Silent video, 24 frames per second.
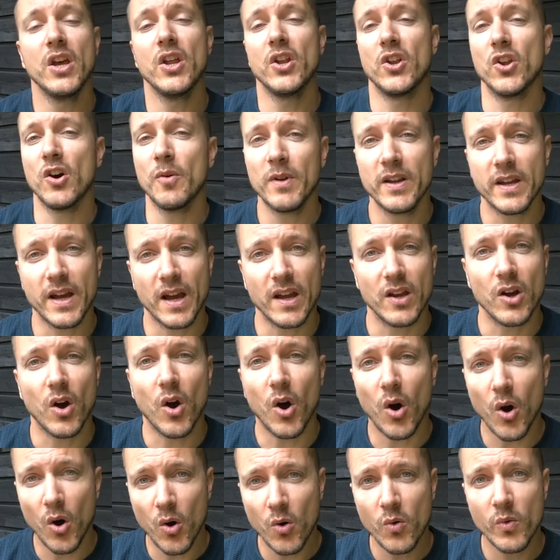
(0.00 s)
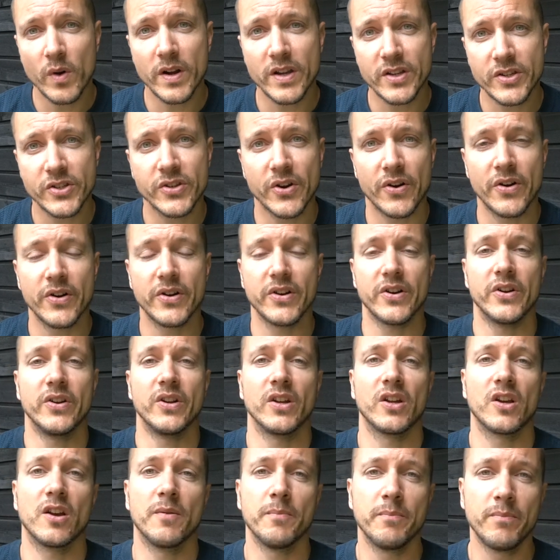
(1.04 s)
Normally I always start on a
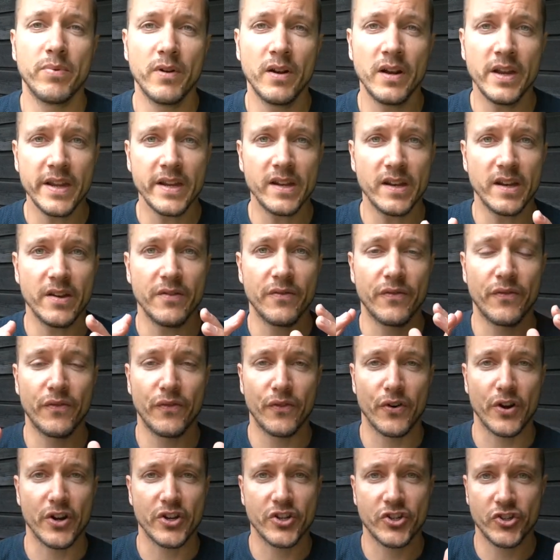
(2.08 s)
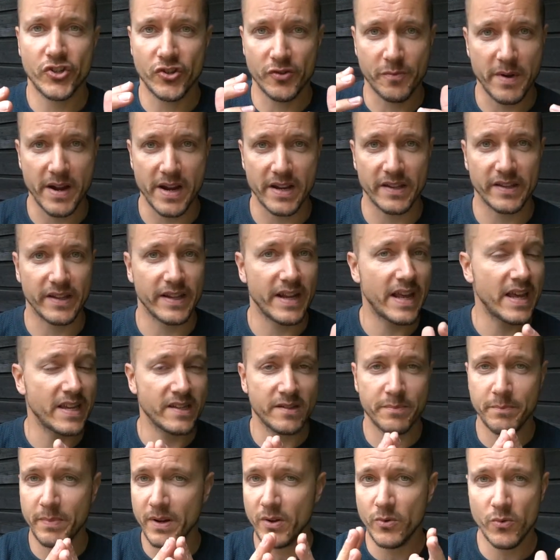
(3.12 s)
completely fresh domain that has
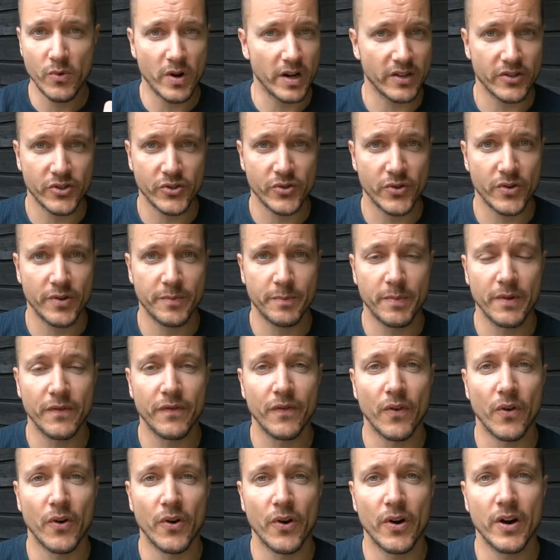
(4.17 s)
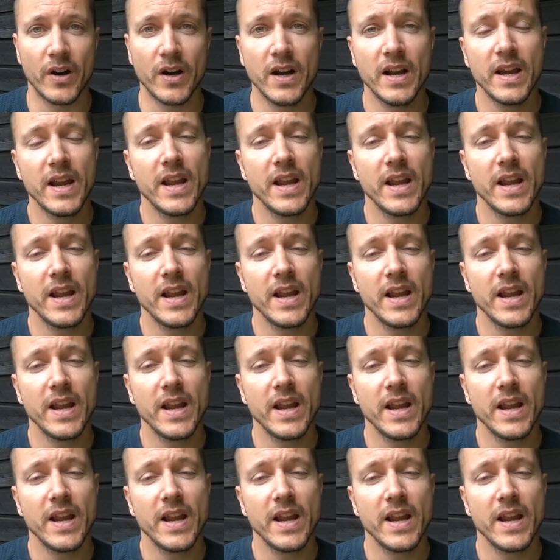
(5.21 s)
been registered before.